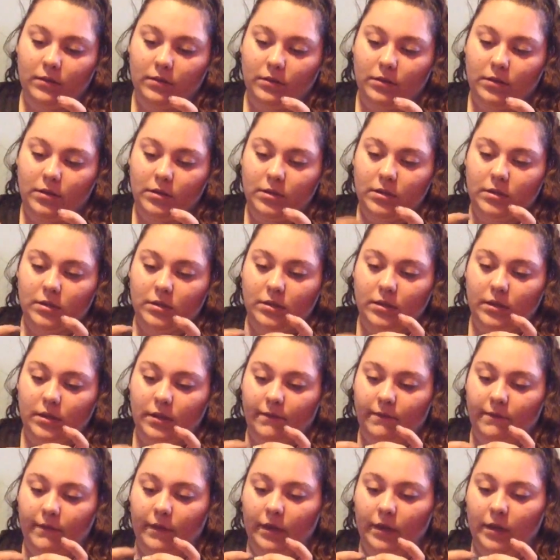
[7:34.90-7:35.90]
Just
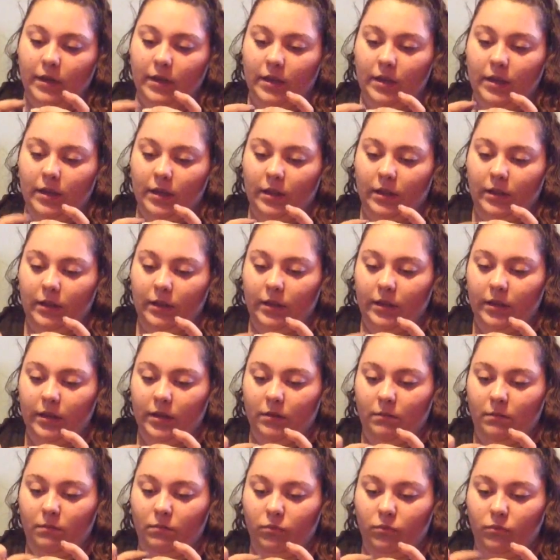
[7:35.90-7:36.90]
giving it a
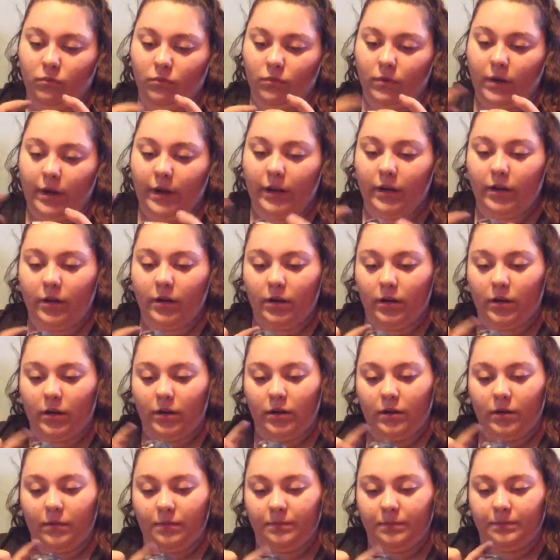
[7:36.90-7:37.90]
little
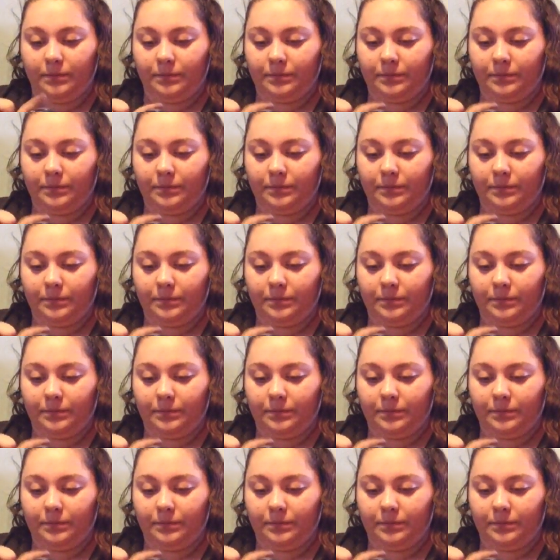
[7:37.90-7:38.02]
brighter